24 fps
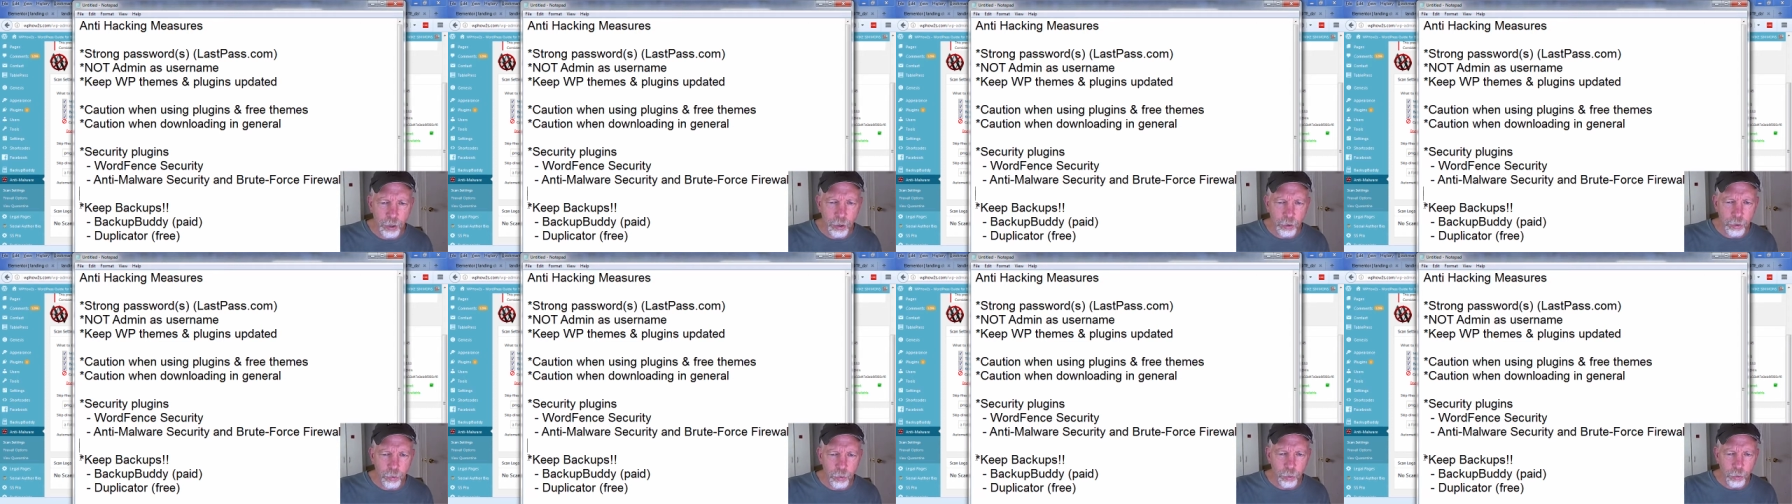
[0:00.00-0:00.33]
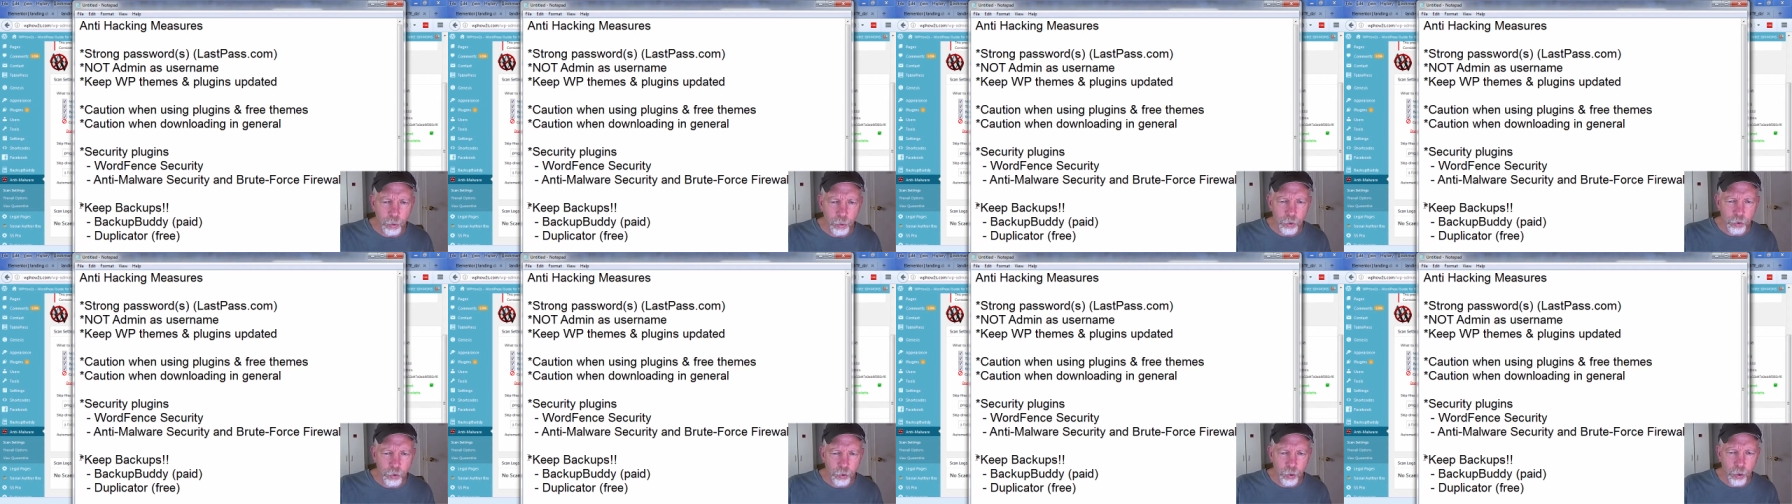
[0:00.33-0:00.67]
you
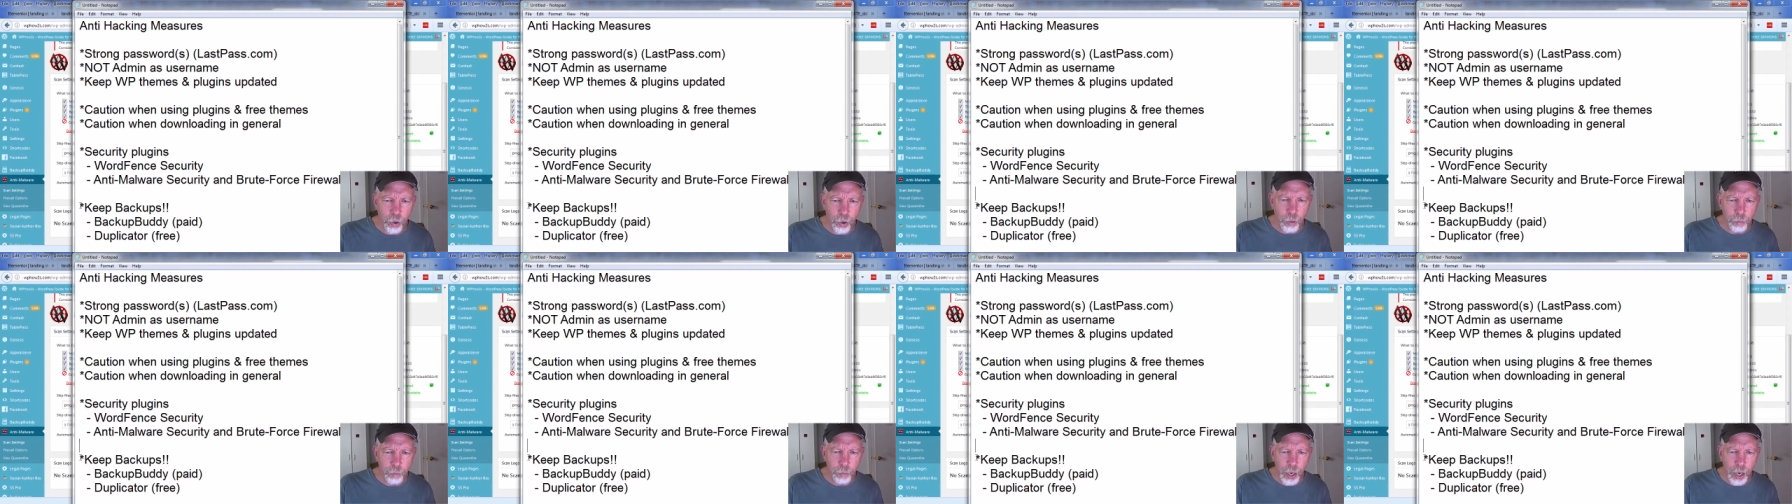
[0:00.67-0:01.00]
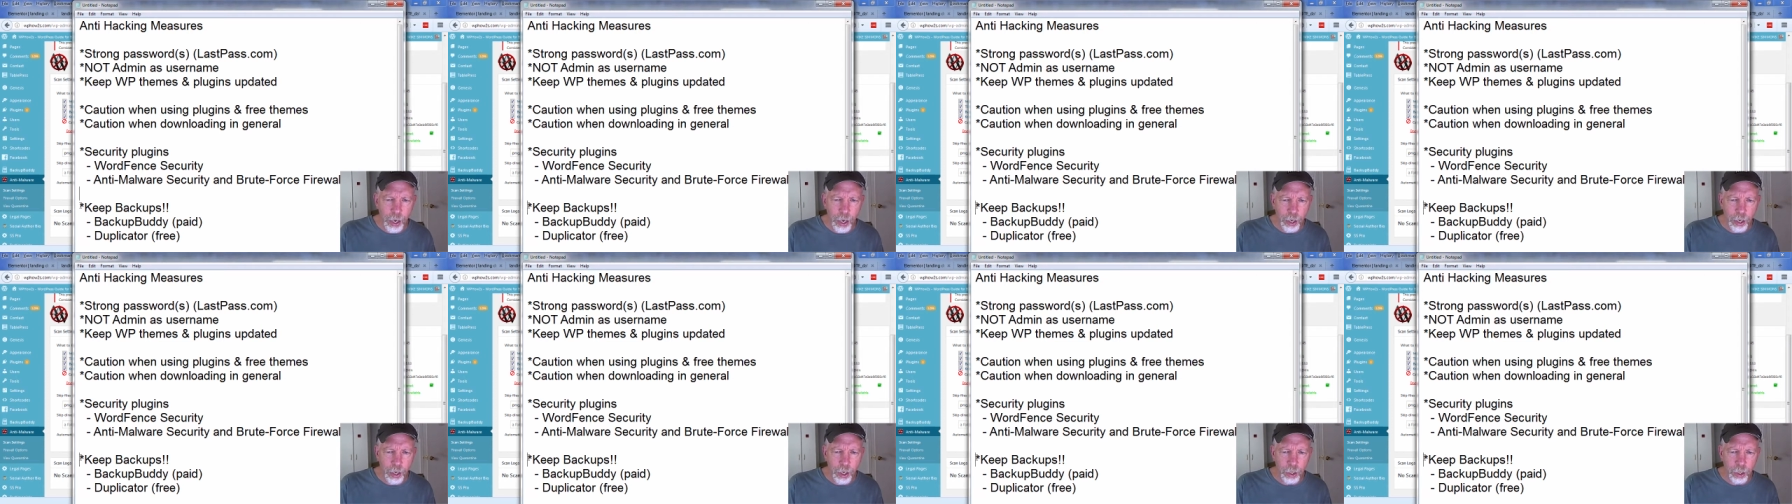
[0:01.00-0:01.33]
know,
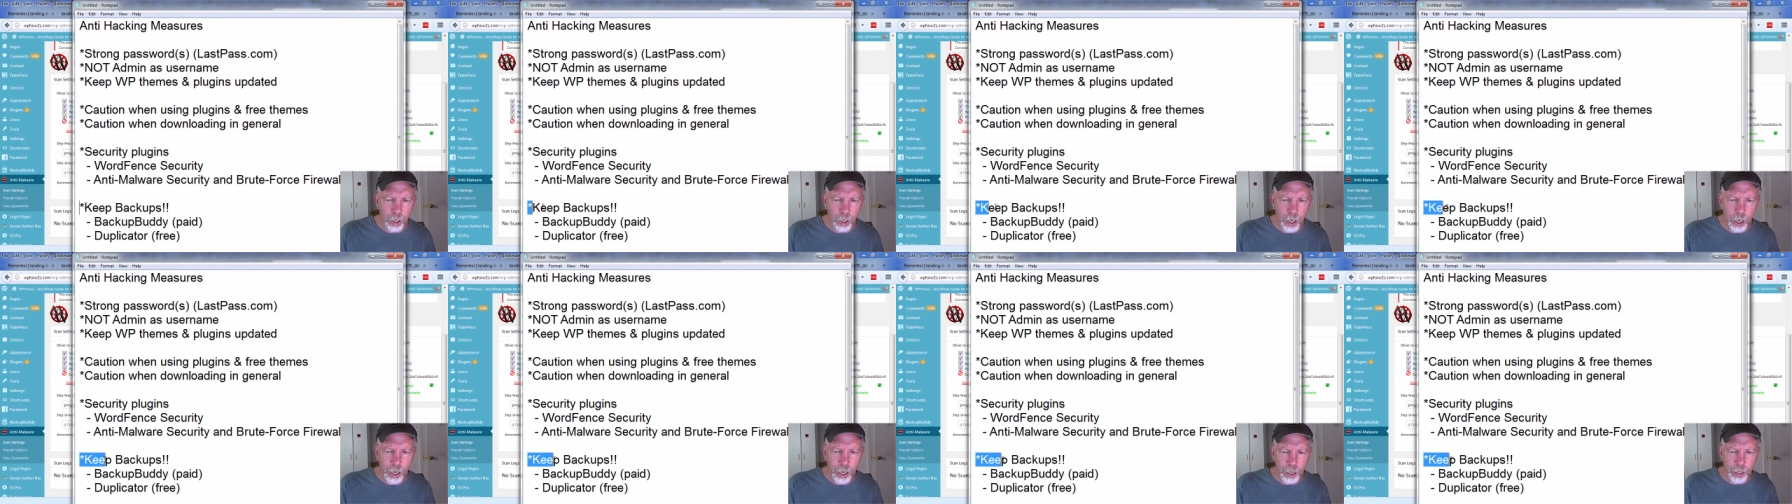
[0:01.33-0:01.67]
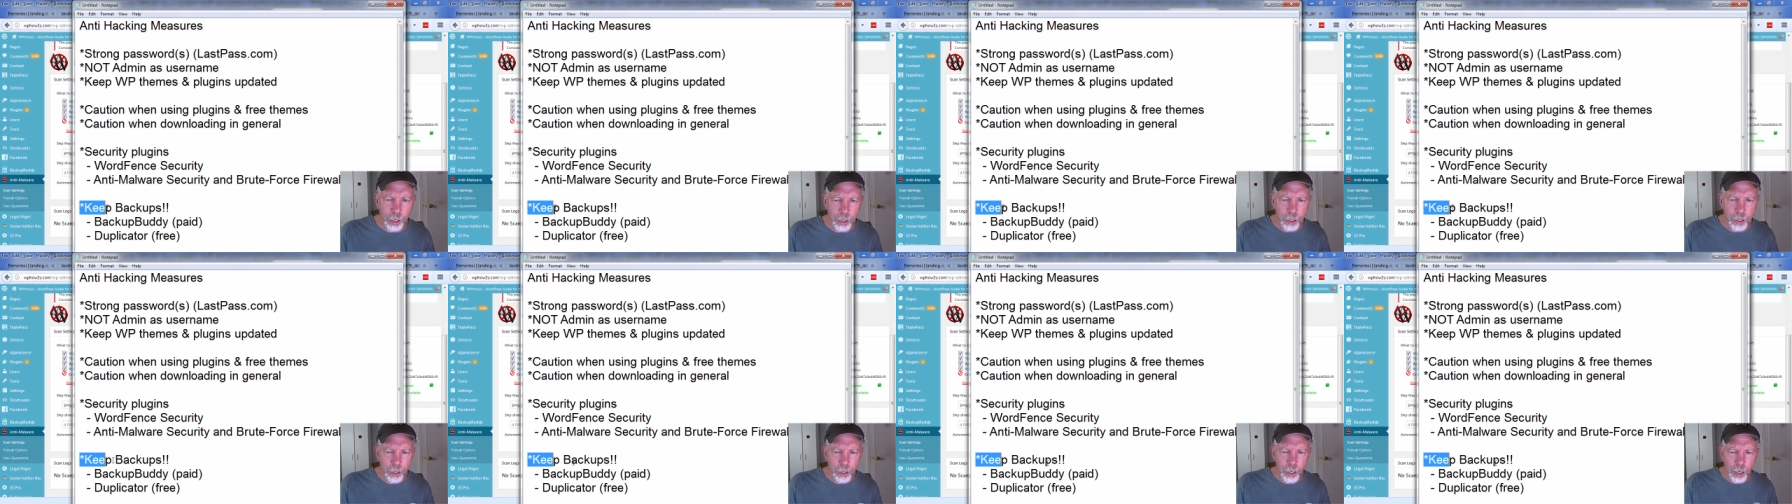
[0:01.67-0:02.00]
restore it back
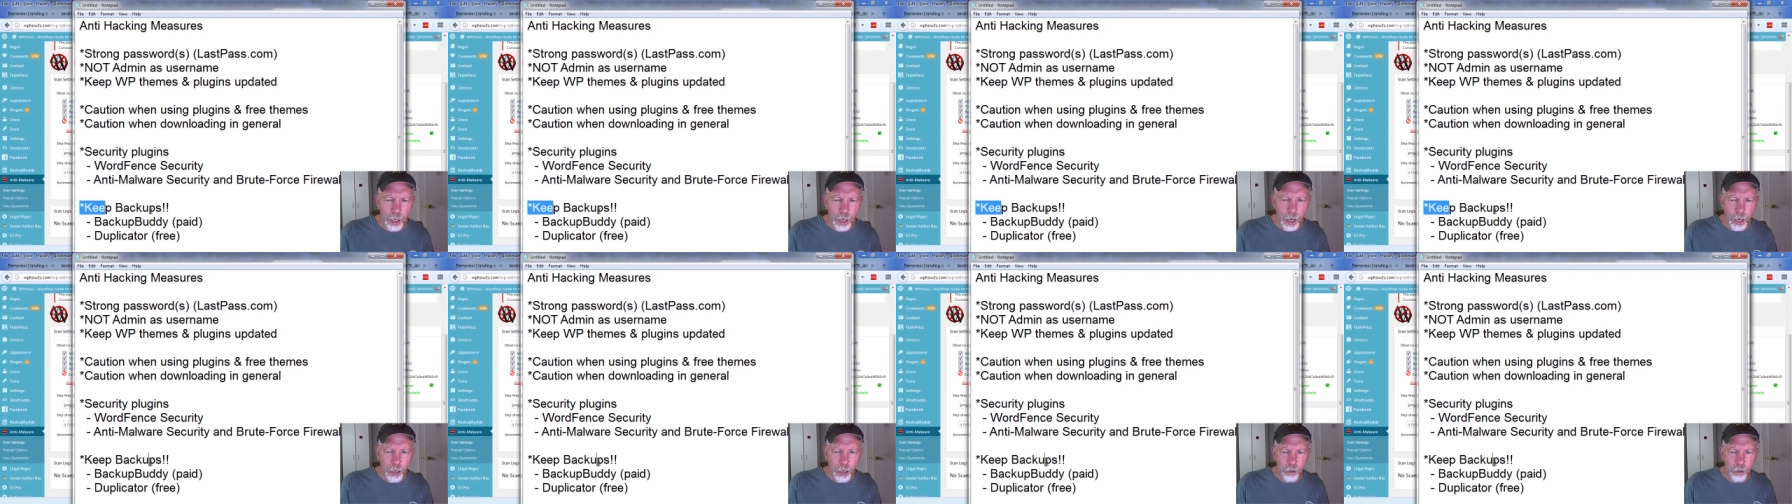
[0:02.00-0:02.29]
online.